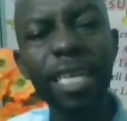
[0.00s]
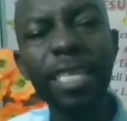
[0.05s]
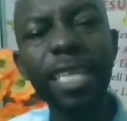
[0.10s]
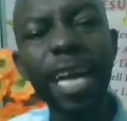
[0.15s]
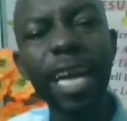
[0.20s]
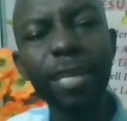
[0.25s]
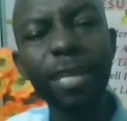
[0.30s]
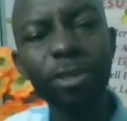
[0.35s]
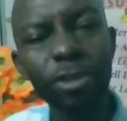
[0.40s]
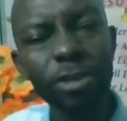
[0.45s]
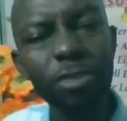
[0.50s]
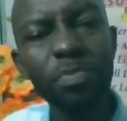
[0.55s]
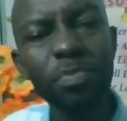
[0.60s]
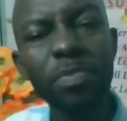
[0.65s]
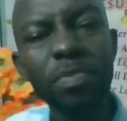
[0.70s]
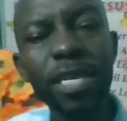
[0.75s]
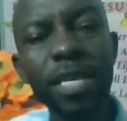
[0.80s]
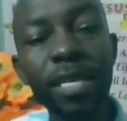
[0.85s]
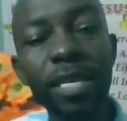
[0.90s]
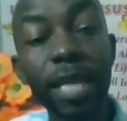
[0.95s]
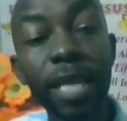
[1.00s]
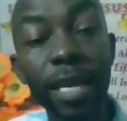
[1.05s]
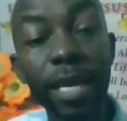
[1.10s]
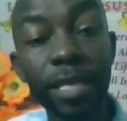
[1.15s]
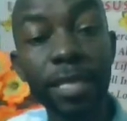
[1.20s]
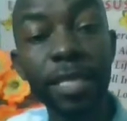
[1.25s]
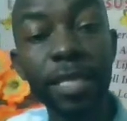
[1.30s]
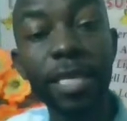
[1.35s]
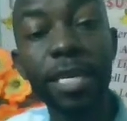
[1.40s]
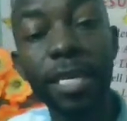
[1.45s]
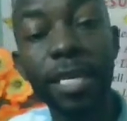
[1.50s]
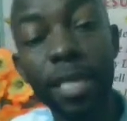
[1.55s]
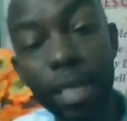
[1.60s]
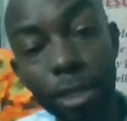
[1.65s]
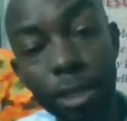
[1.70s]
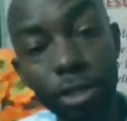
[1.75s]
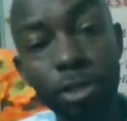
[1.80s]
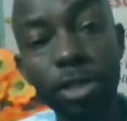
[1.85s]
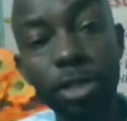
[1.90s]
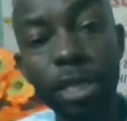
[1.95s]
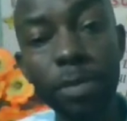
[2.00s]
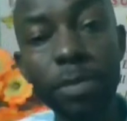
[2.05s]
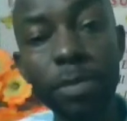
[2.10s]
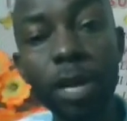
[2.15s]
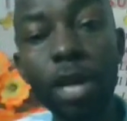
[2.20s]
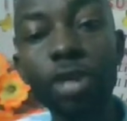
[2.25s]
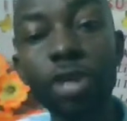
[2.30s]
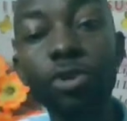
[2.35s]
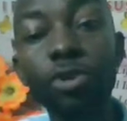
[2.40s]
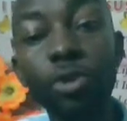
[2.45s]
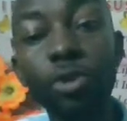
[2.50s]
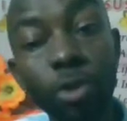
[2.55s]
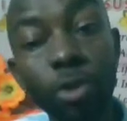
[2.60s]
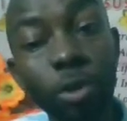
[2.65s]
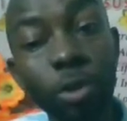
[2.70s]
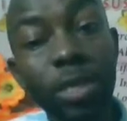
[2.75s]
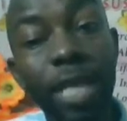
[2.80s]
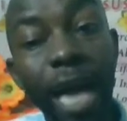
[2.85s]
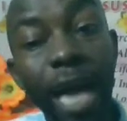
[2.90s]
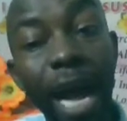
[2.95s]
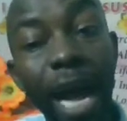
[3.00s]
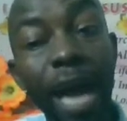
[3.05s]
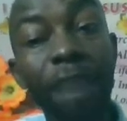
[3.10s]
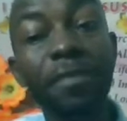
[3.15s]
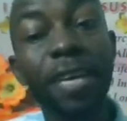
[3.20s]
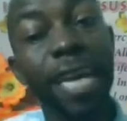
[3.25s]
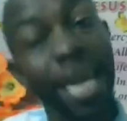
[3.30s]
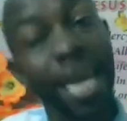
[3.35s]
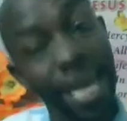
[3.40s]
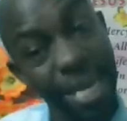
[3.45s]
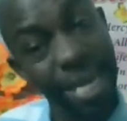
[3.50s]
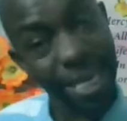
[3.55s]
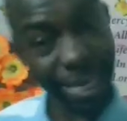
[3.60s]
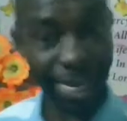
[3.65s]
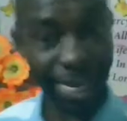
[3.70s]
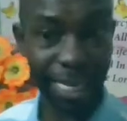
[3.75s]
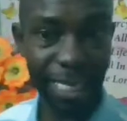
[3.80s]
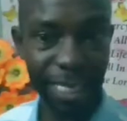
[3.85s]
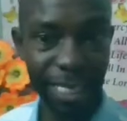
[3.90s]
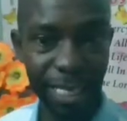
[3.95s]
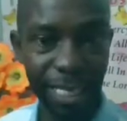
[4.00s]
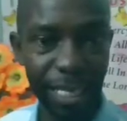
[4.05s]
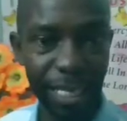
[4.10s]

does not mean that the relationship should not have ended.